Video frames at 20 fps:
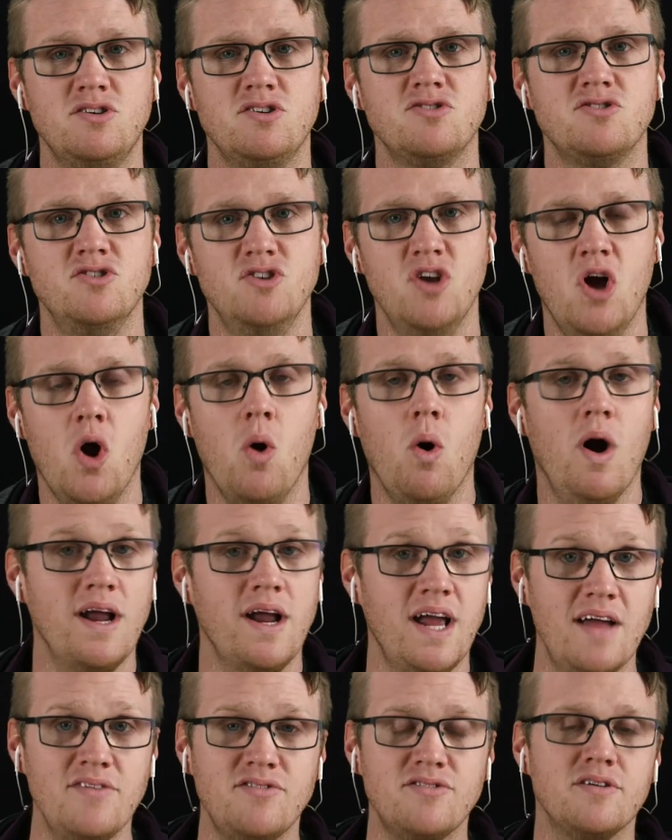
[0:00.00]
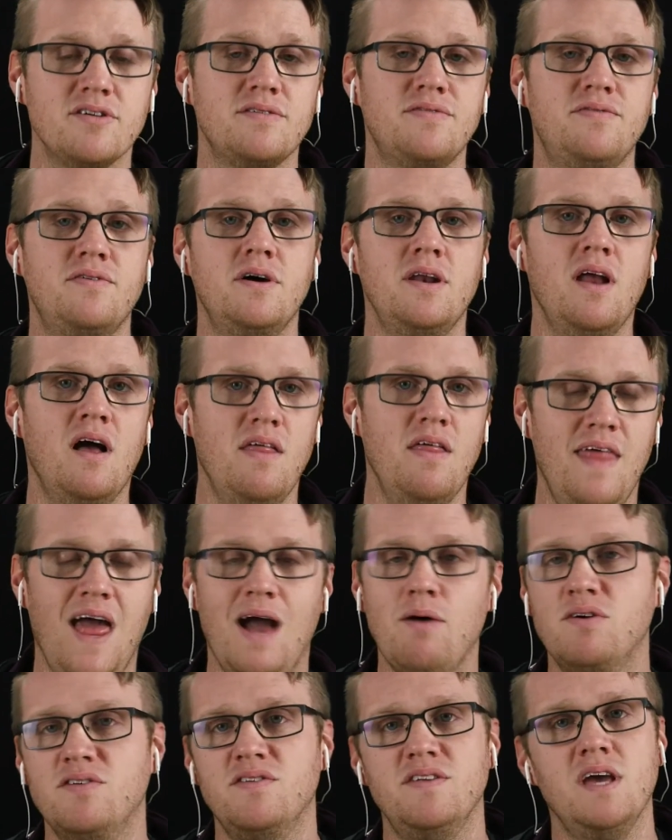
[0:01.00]
just know against your foot,
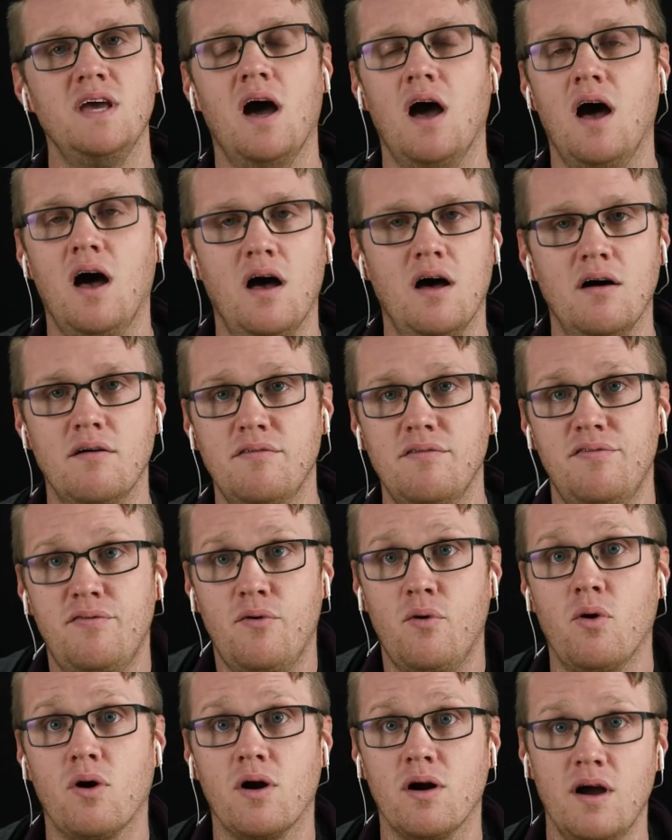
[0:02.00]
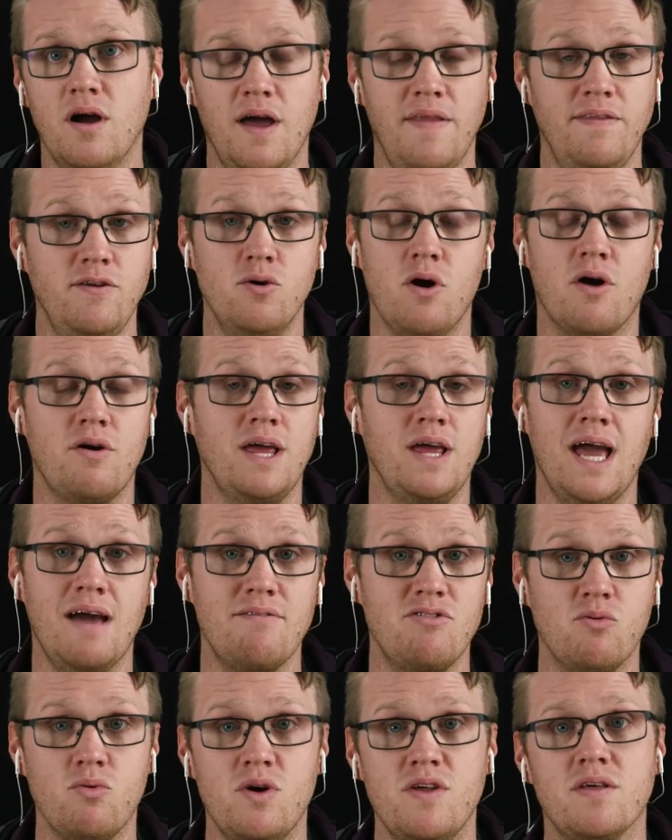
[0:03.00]
that was the of 4, and you already have
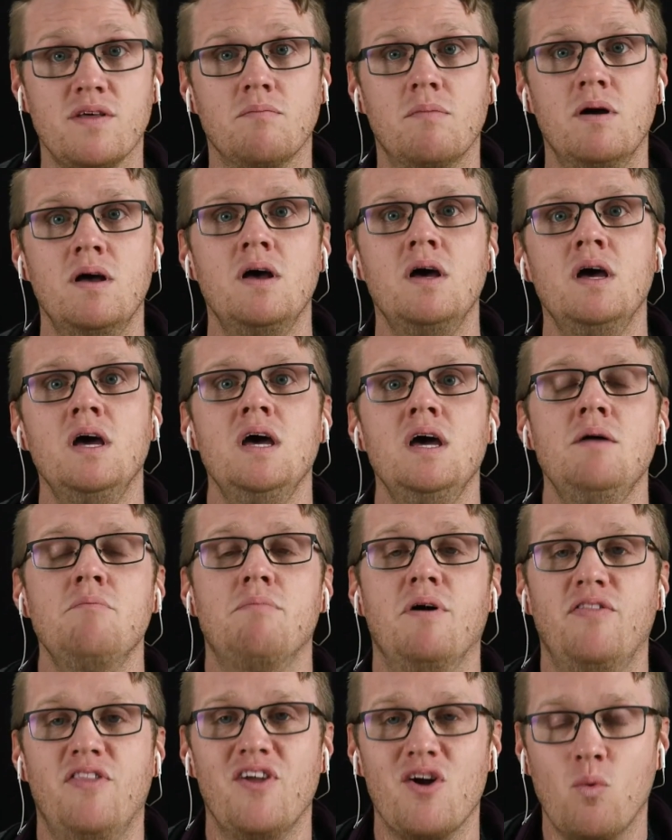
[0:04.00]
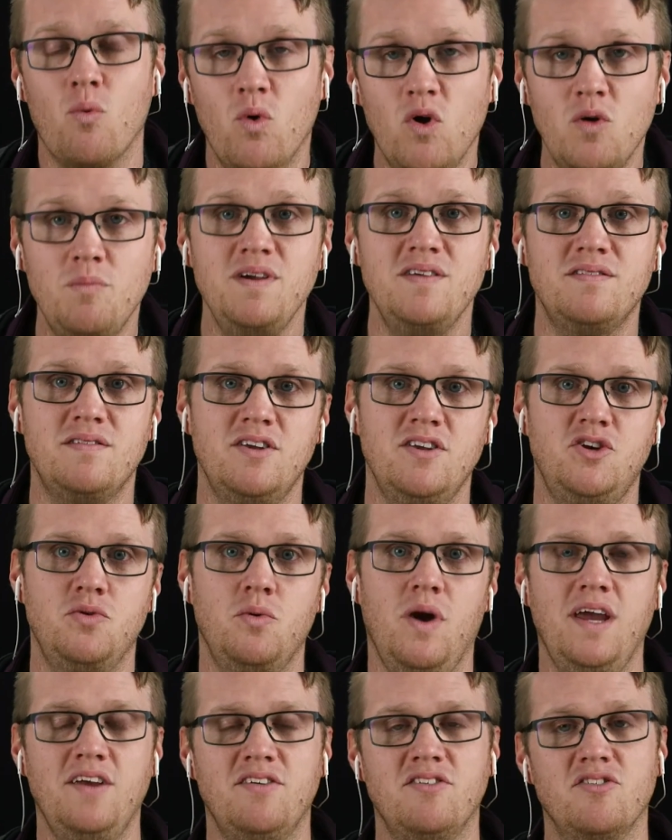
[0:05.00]
the rhythm. But there will be
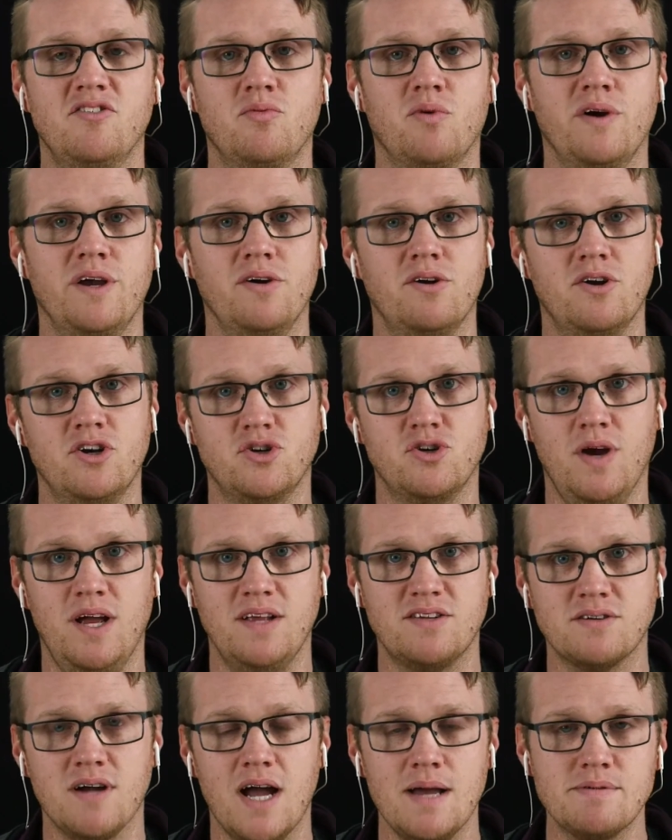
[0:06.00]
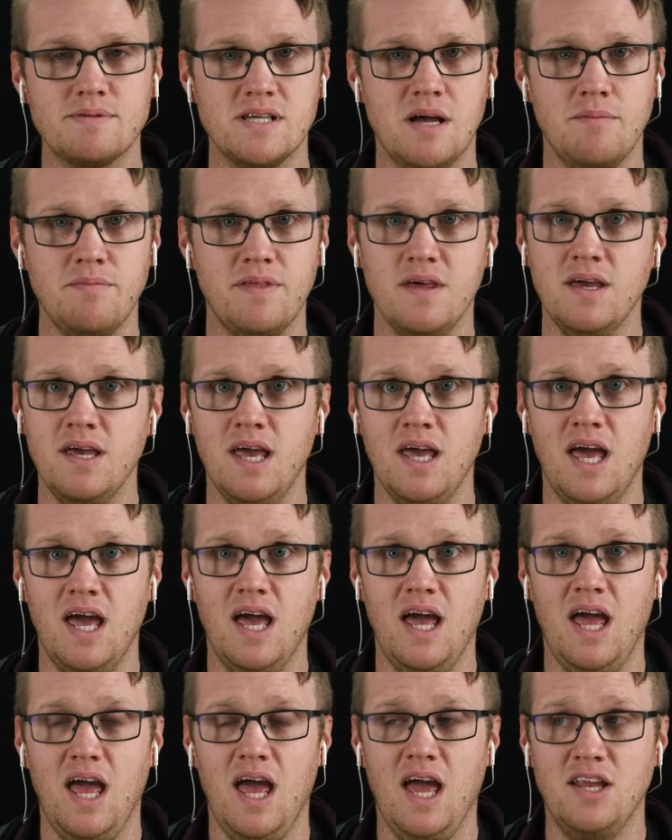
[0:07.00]
situations where you go to transcribe something
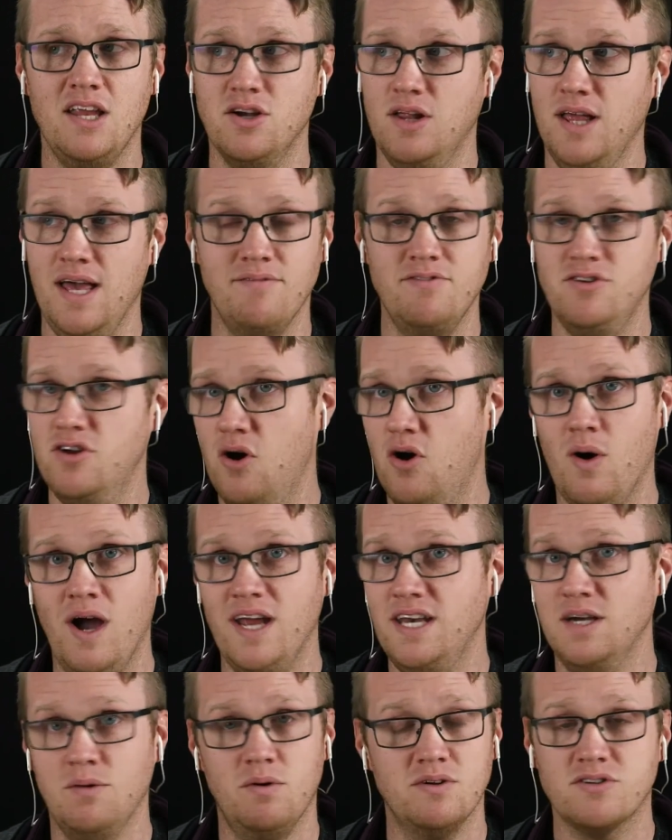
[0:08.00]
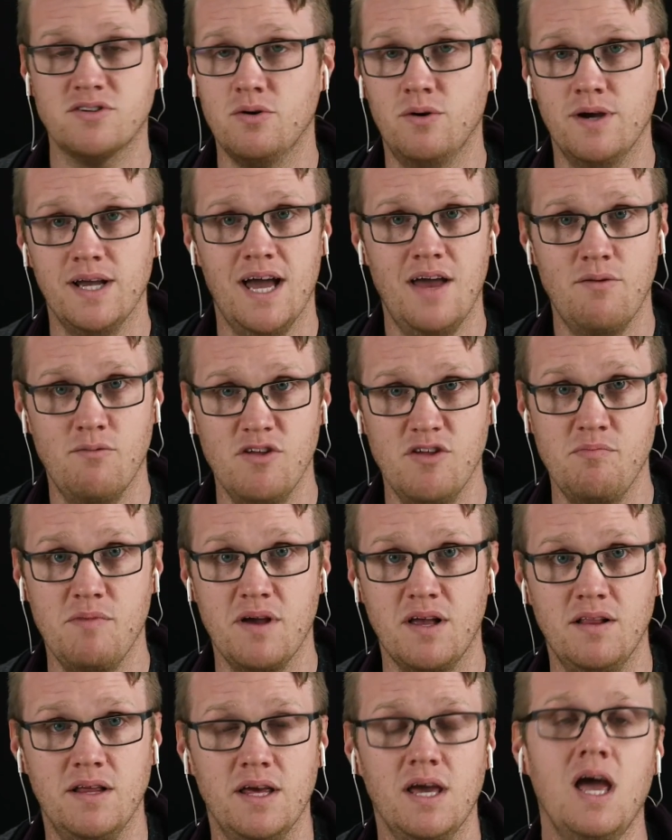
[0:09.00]
and you'll have no idea what's going on
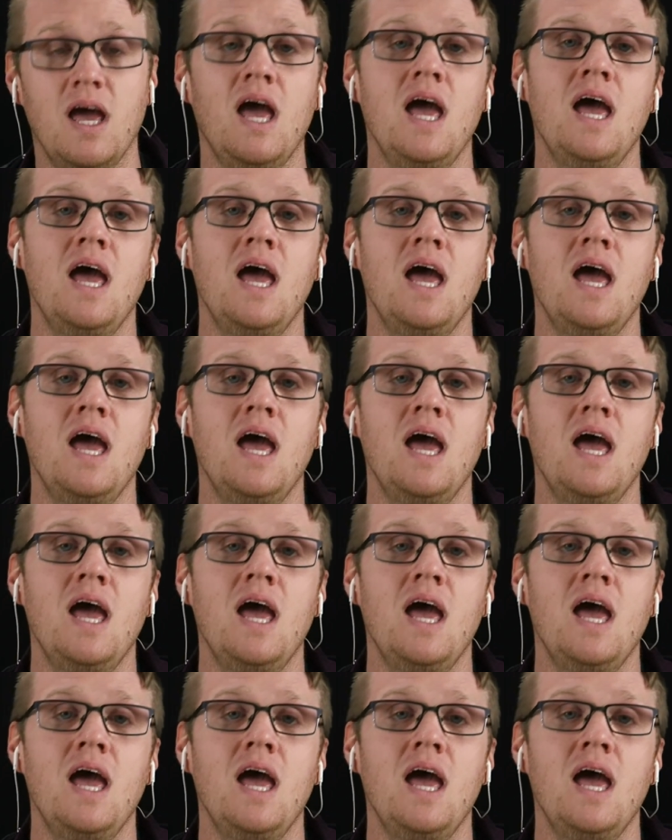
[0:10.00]
rhythmically.